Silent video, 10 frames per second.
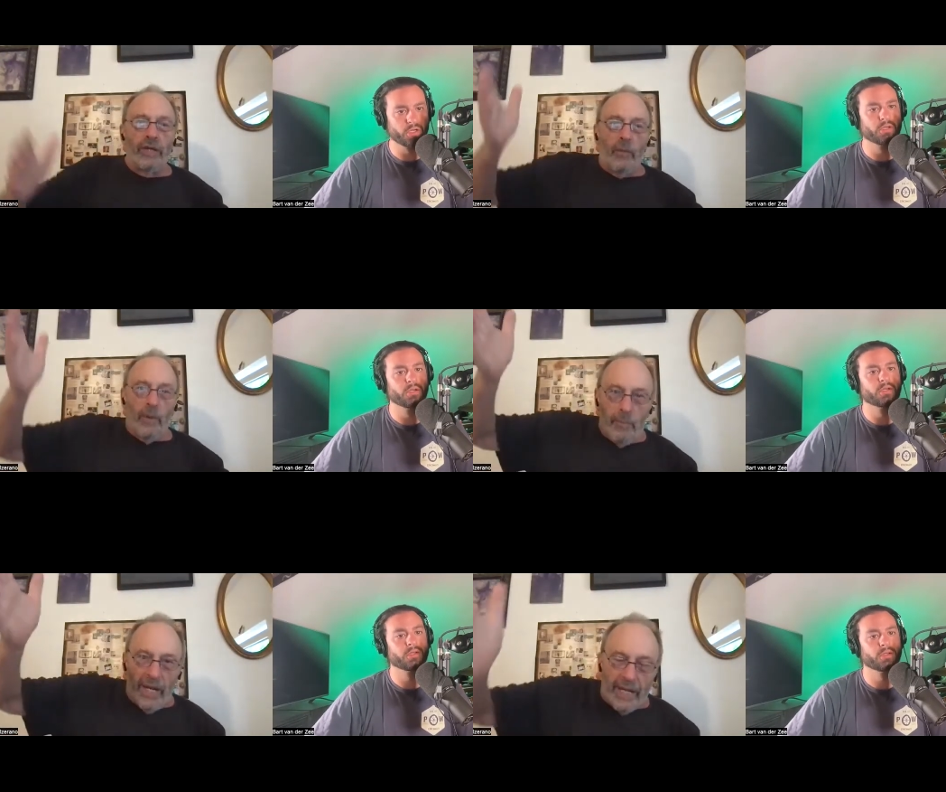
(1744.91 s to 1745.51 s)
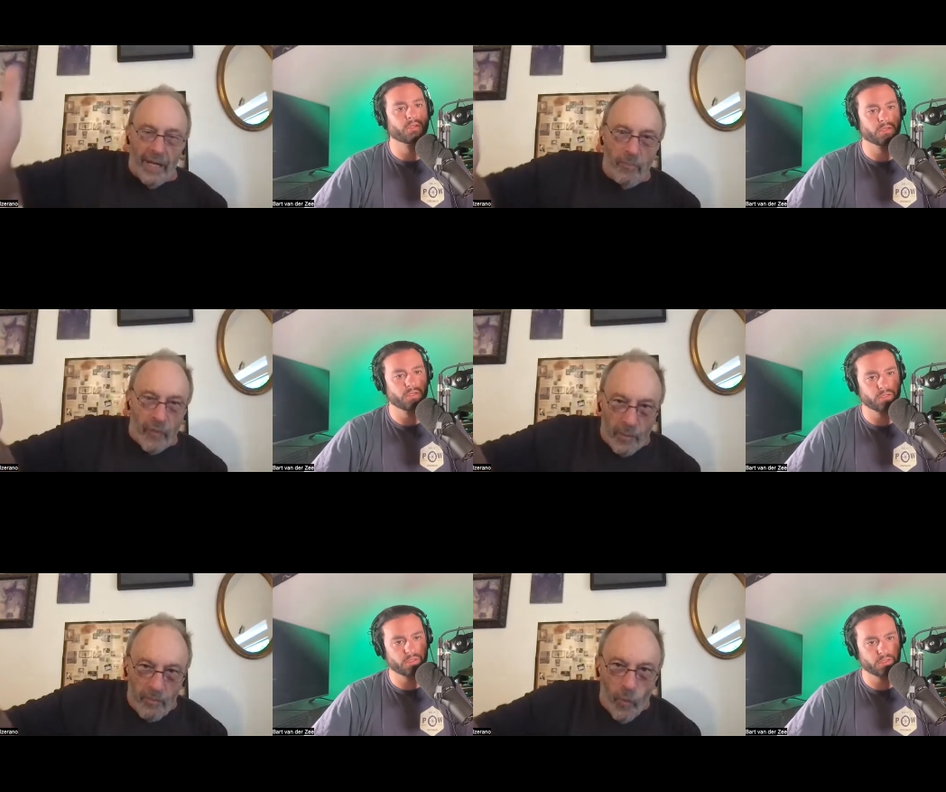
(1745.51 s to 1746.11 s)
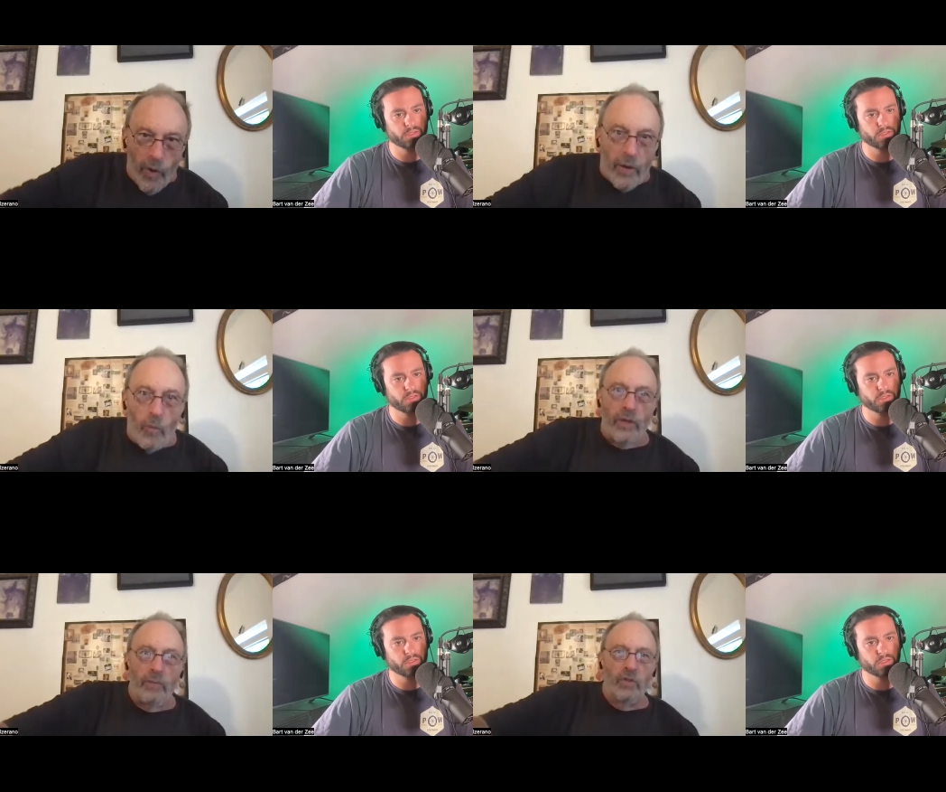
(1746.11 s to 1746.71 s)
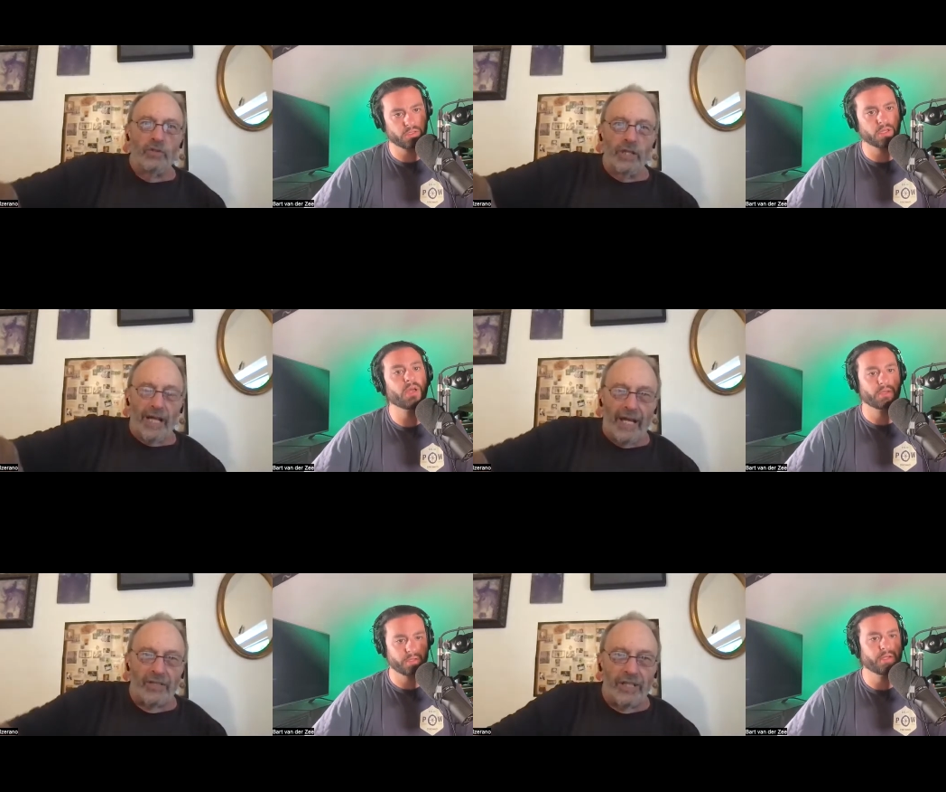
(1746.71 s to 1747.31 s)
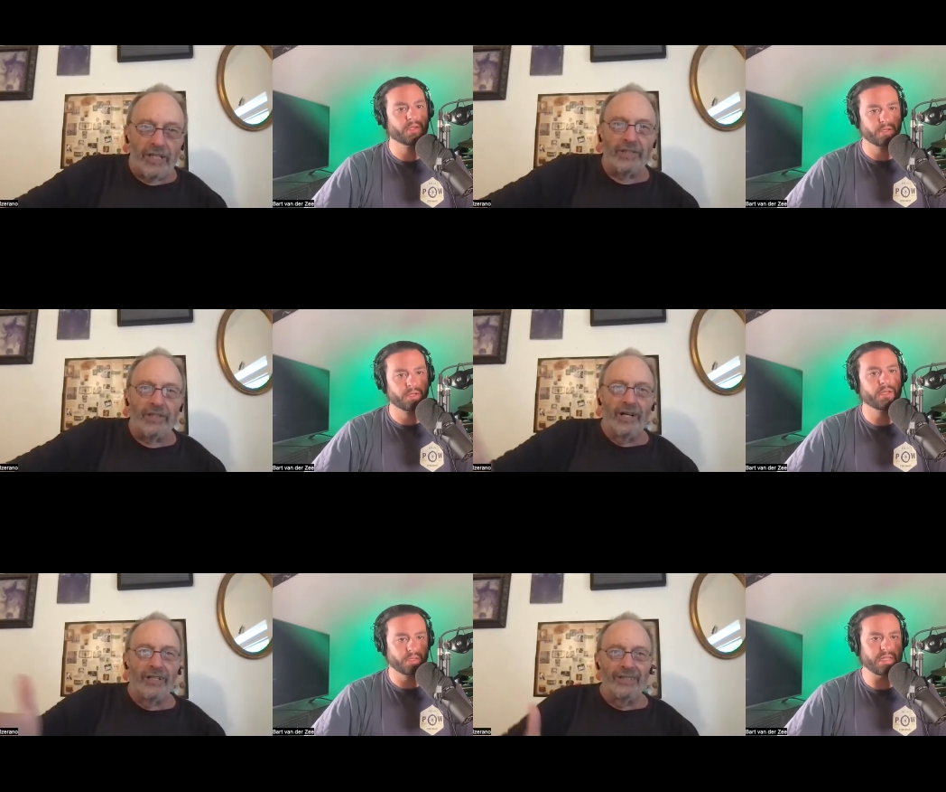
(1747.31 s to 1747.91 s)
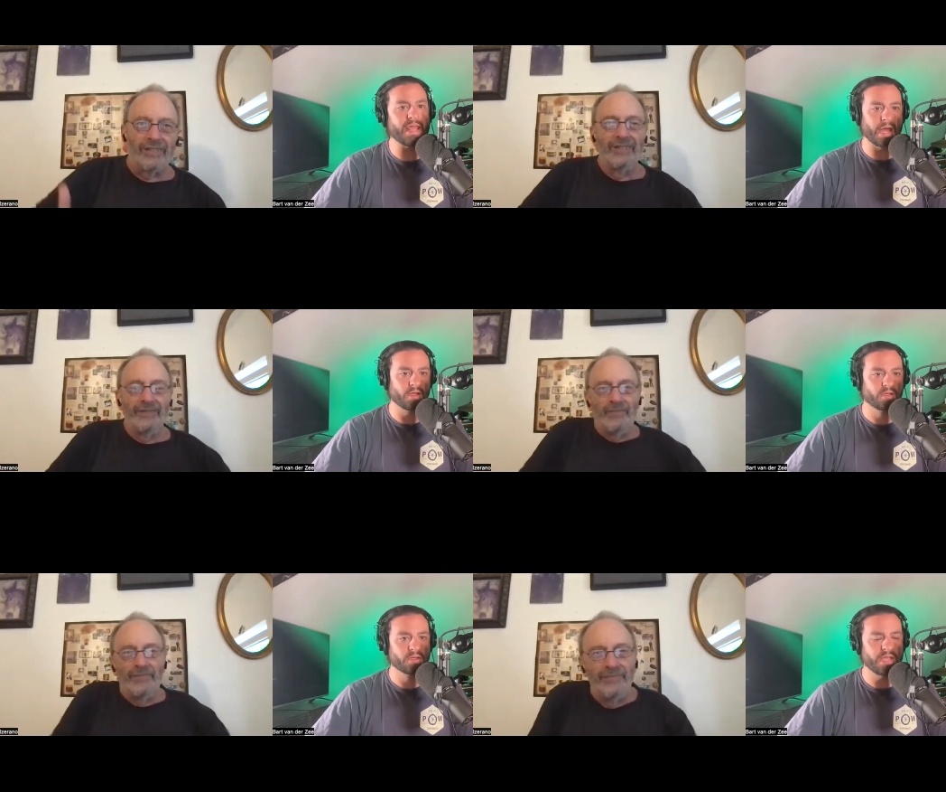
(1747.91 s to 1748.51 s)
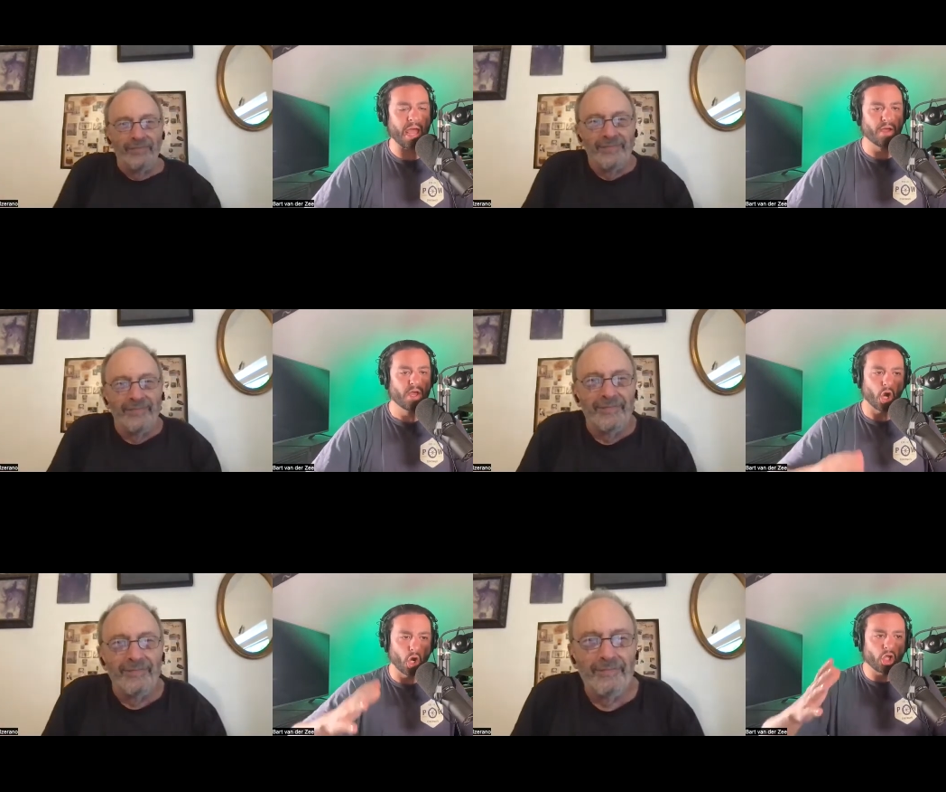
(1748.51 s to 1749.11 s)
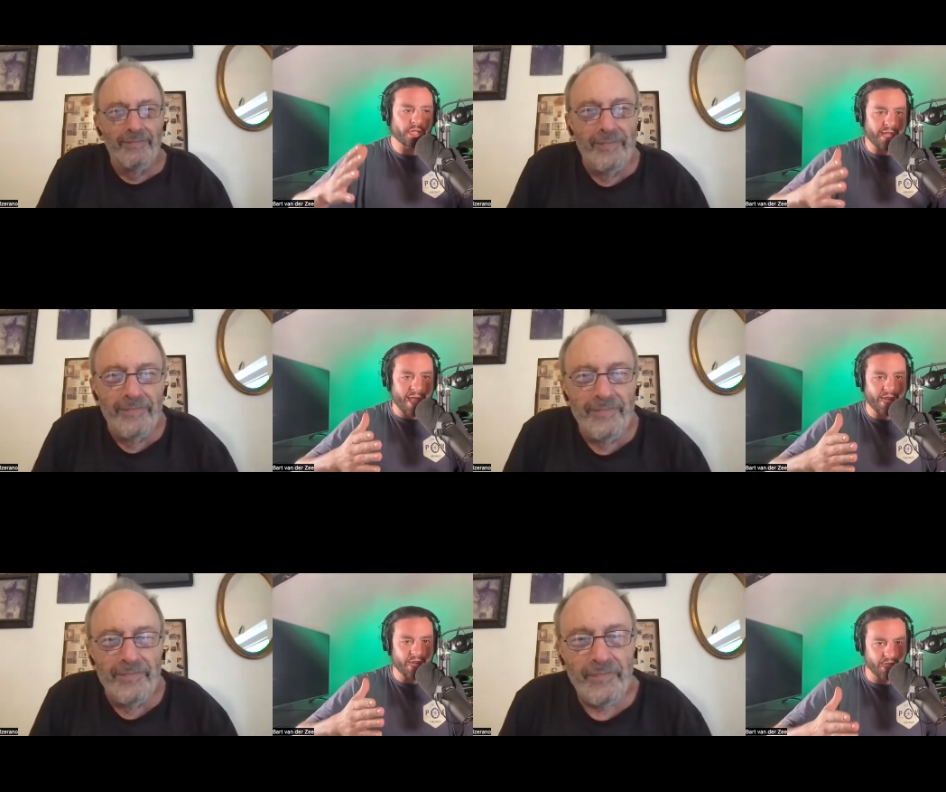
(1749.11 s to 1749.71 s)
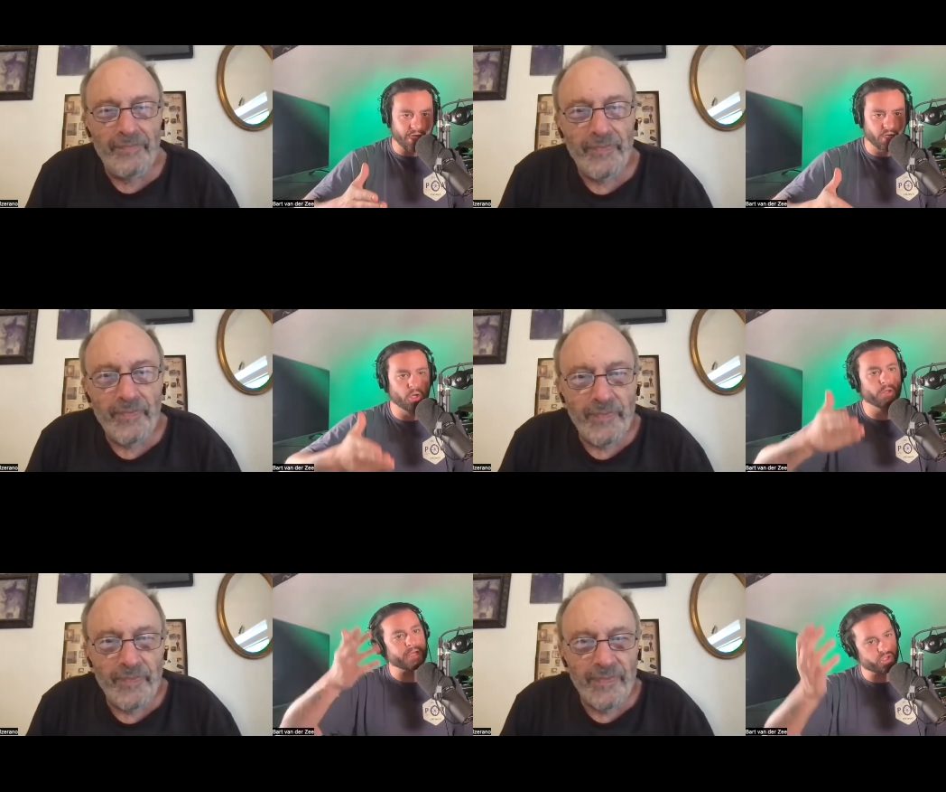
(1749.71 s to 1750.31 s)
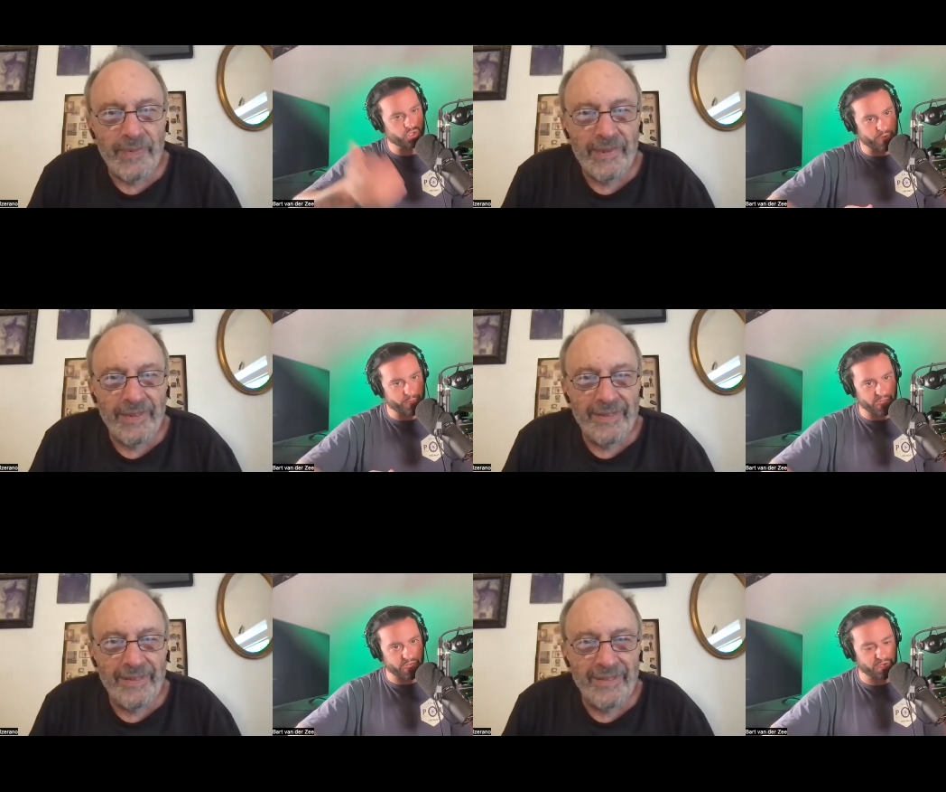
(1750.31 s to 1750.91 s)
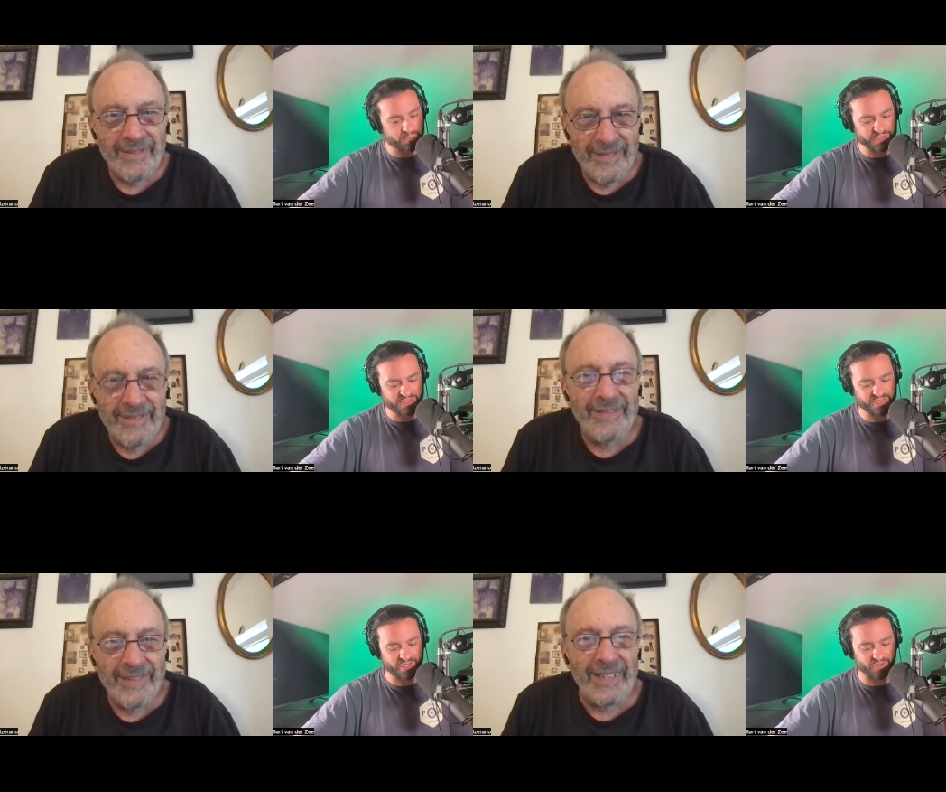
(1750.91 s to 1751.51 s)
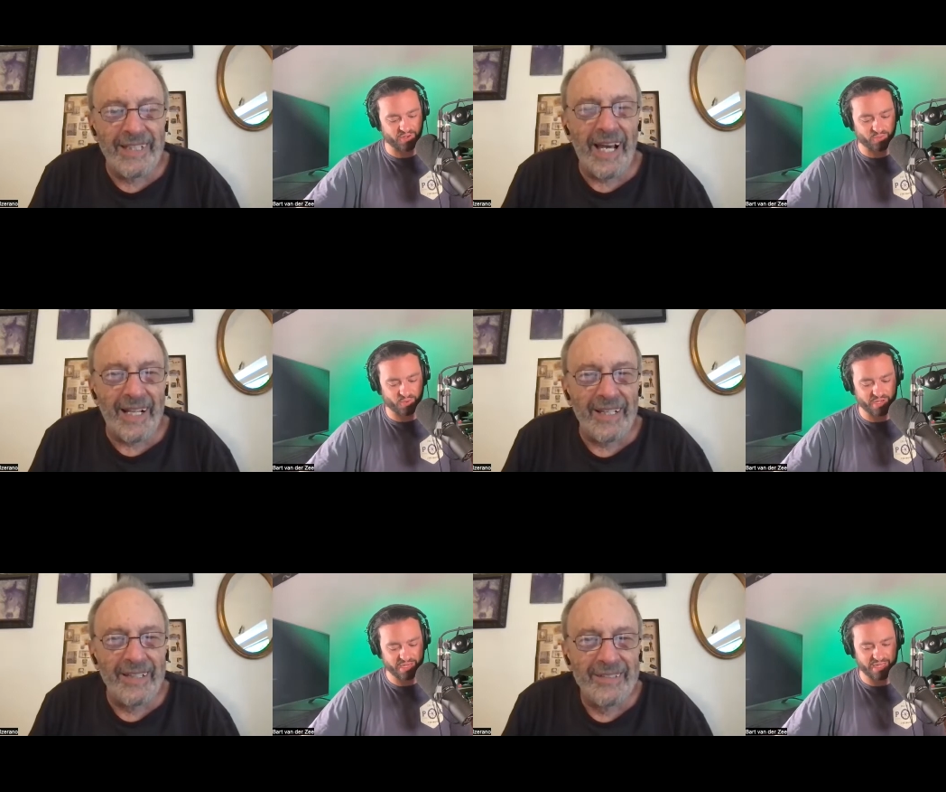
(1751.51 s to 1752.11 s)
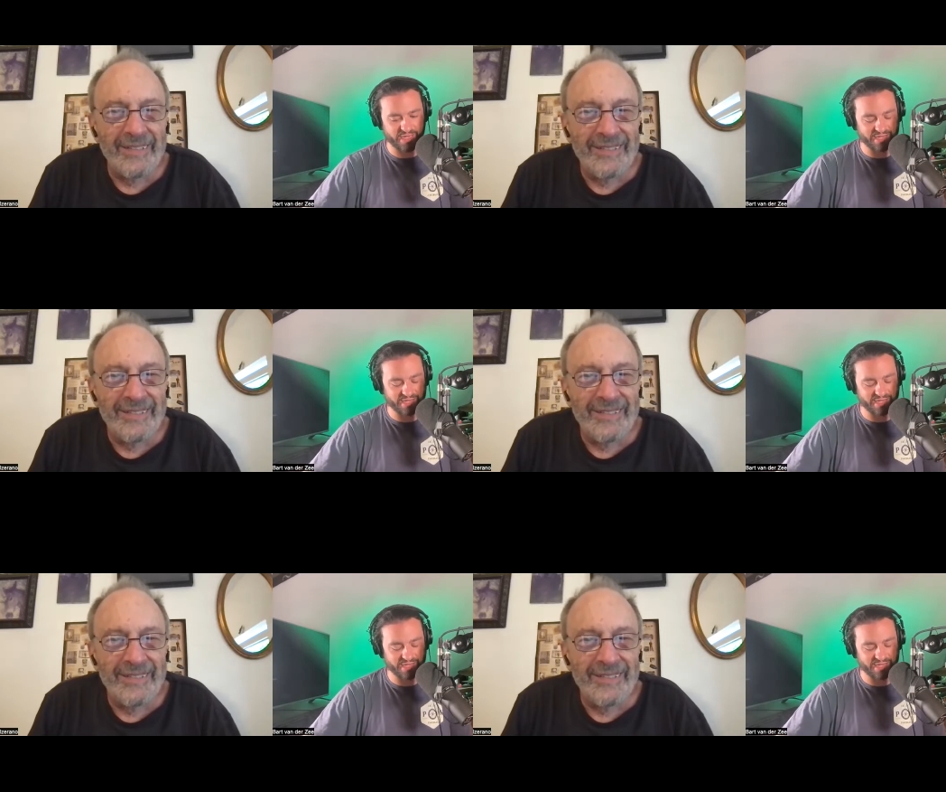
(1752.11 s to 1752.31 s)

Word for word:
Speaker 1: they would pick it up from where, where the music actually starts. Yeah,
Speaker 2: yeah. Early editing, early trimming, but still, exactly.